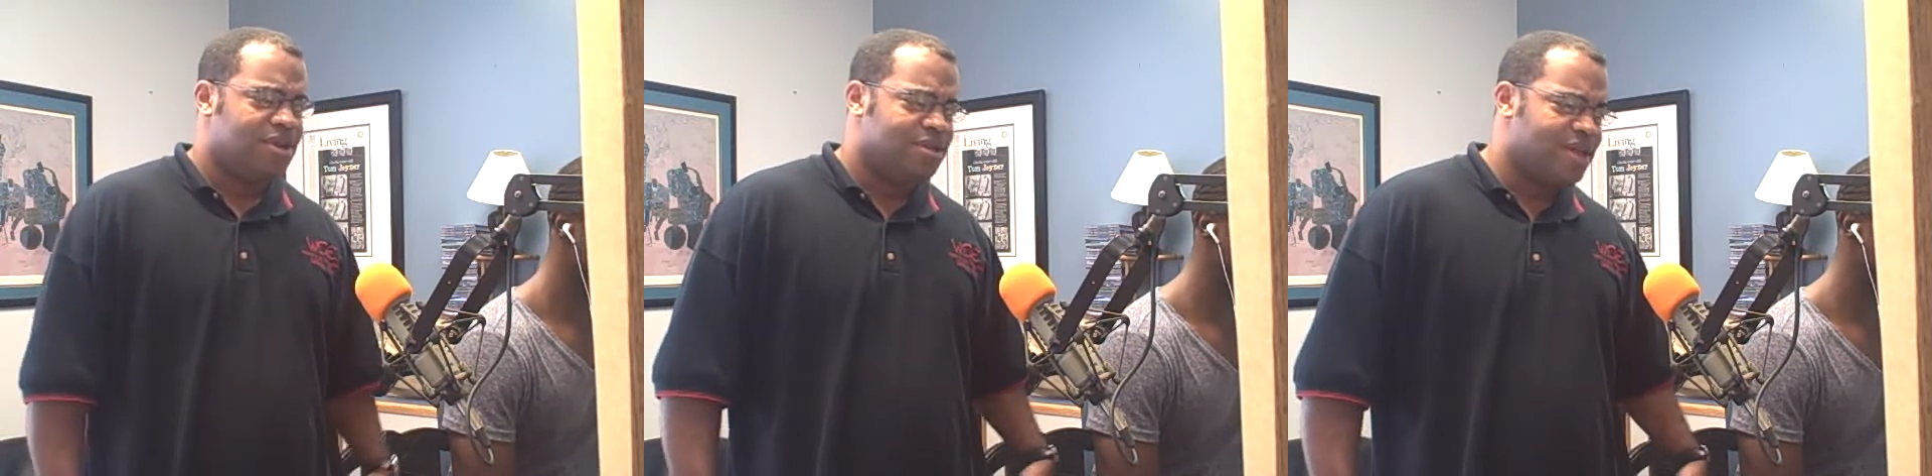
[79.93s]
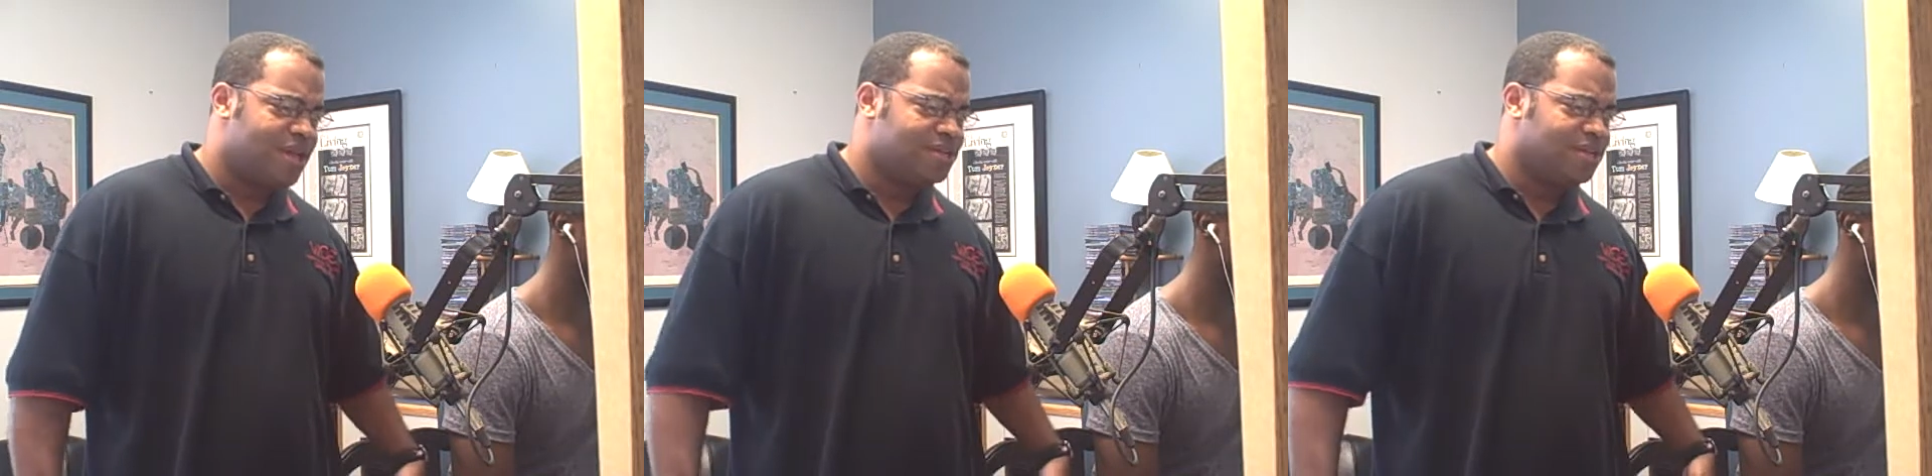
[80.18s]

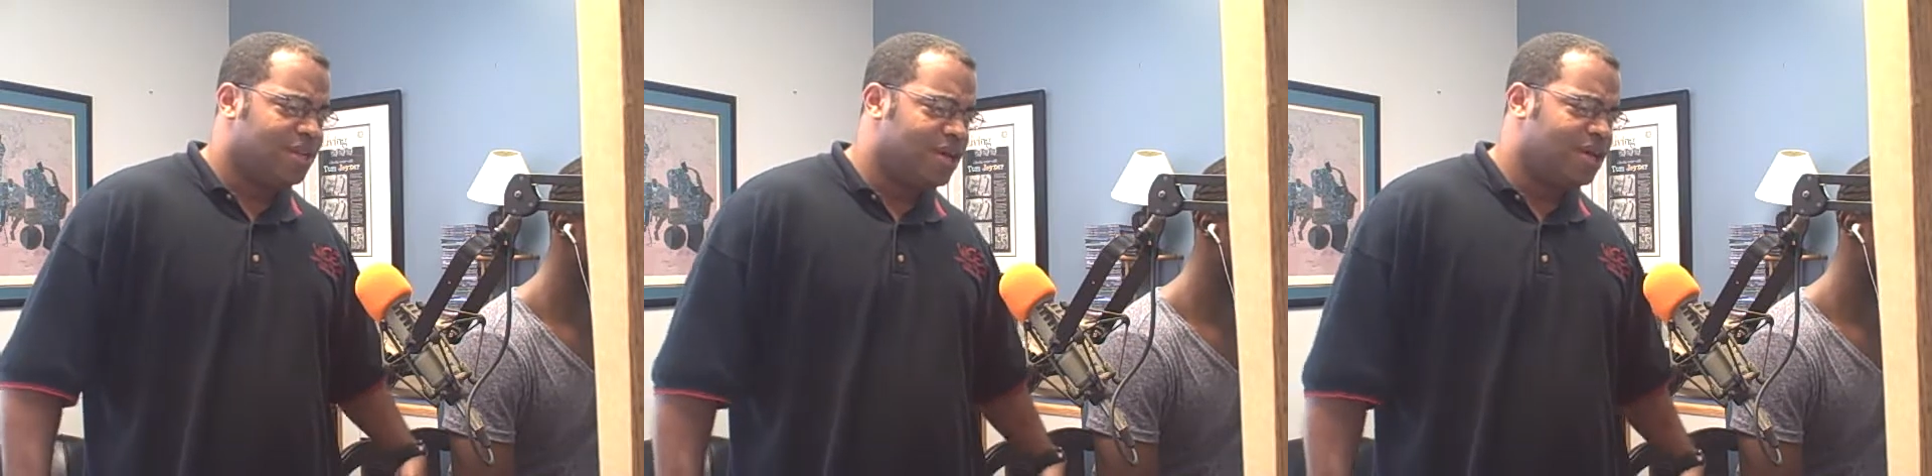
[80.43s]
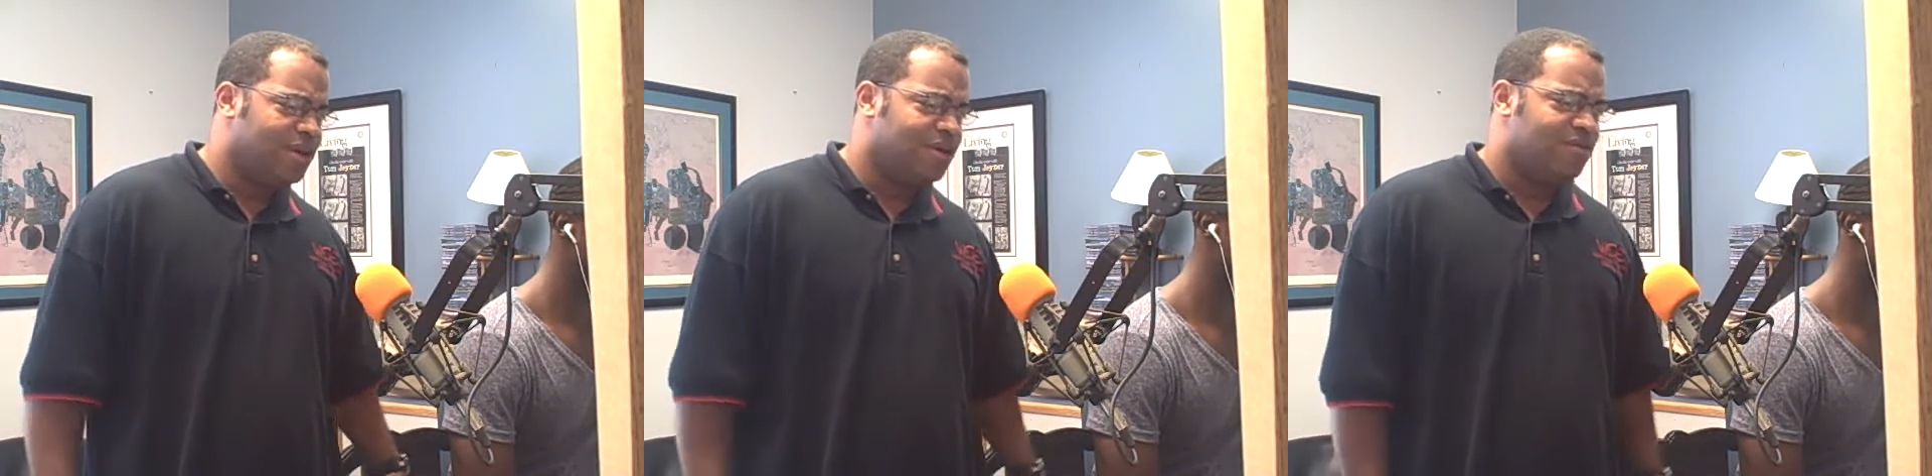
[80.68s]
That's
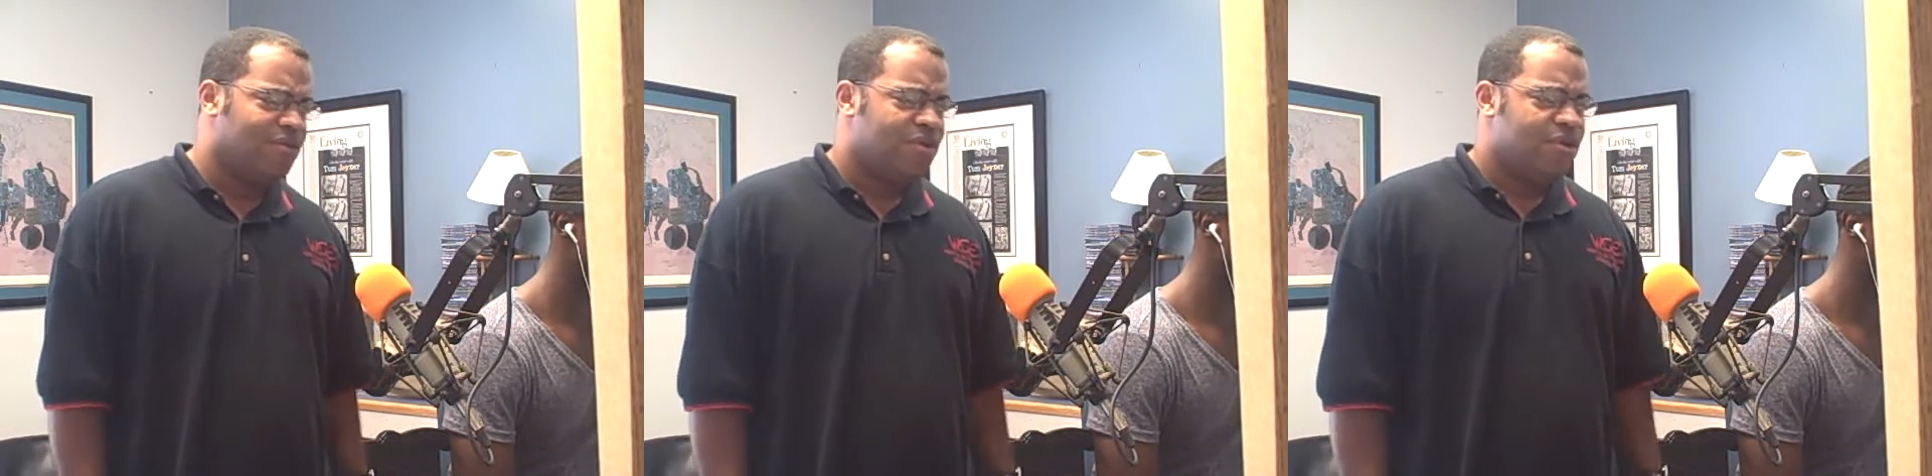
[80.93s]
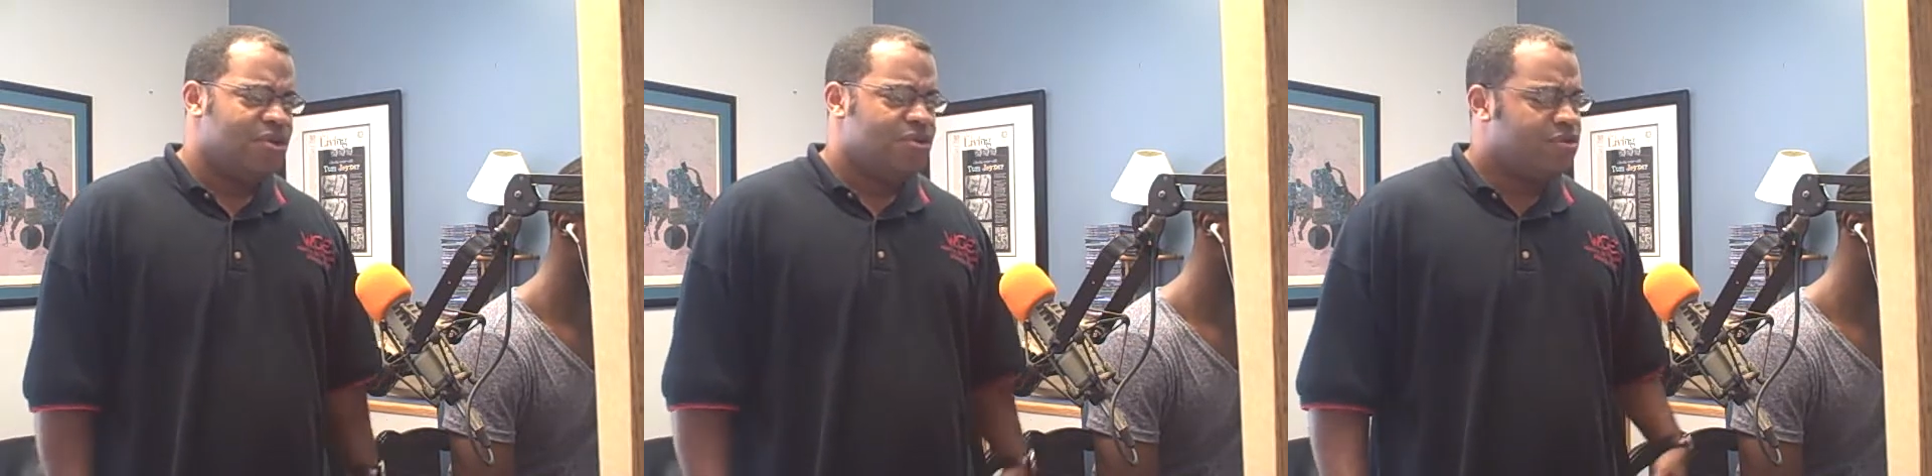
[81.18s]
love.
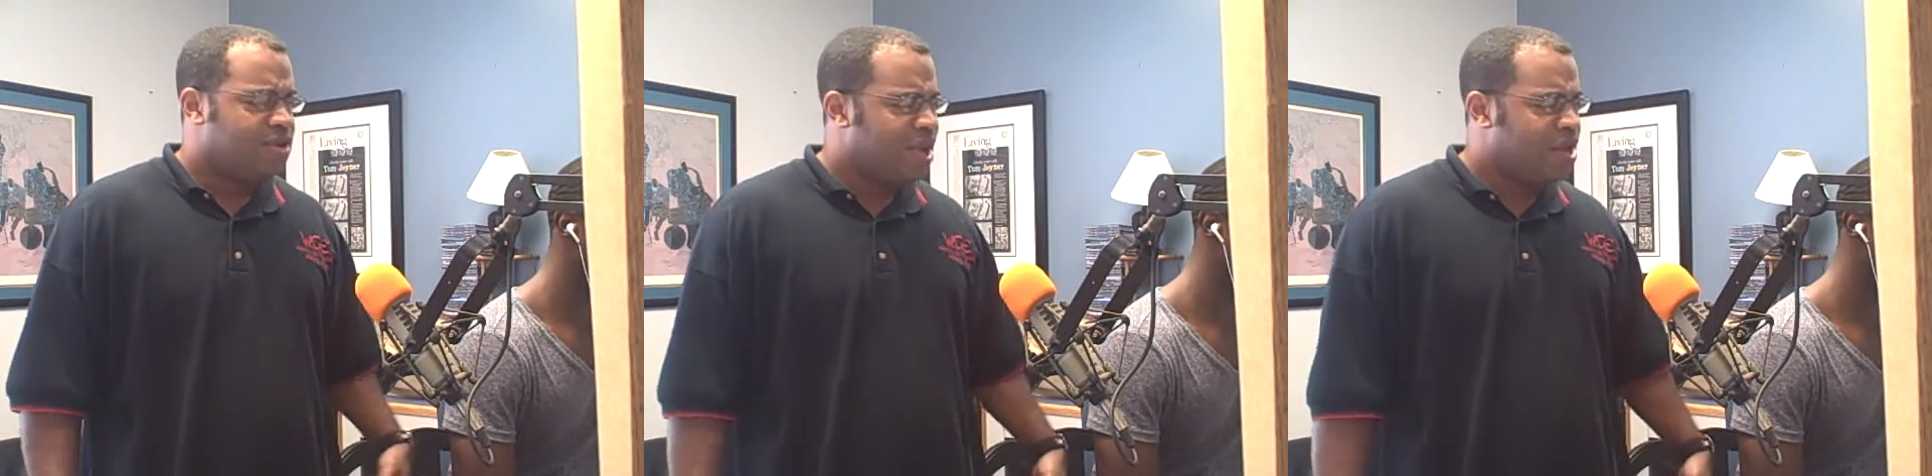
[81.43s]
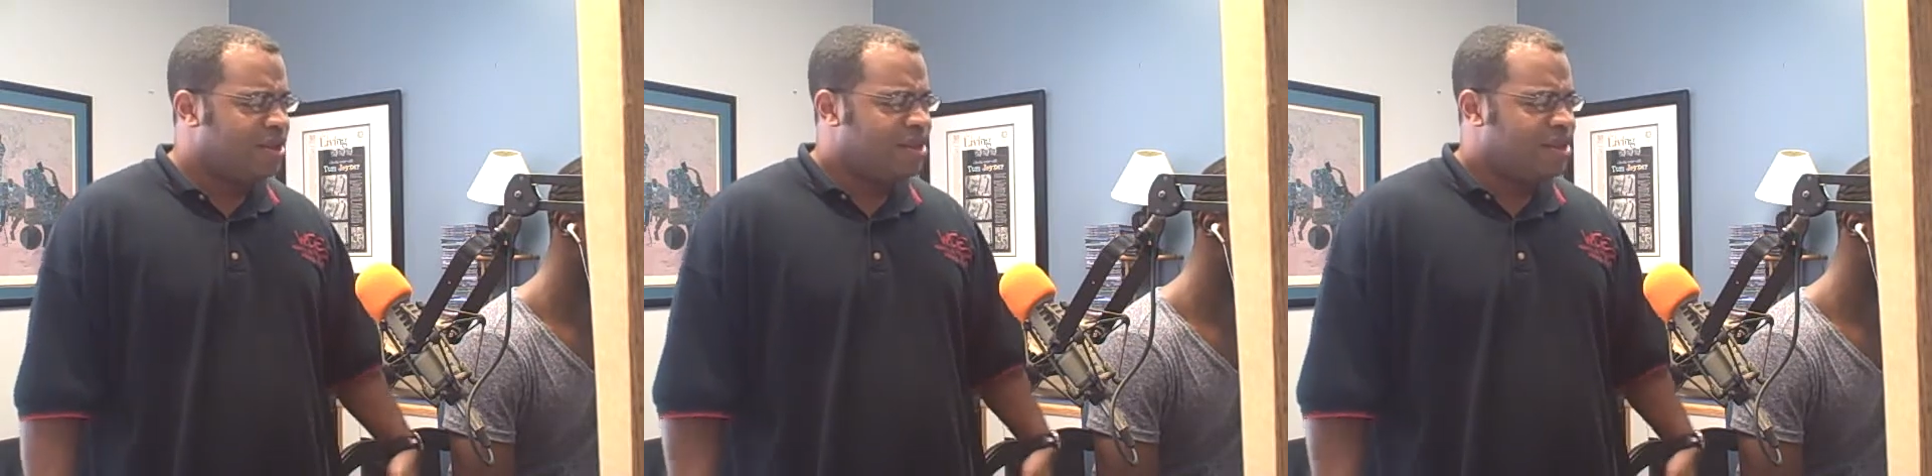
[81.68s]
You can't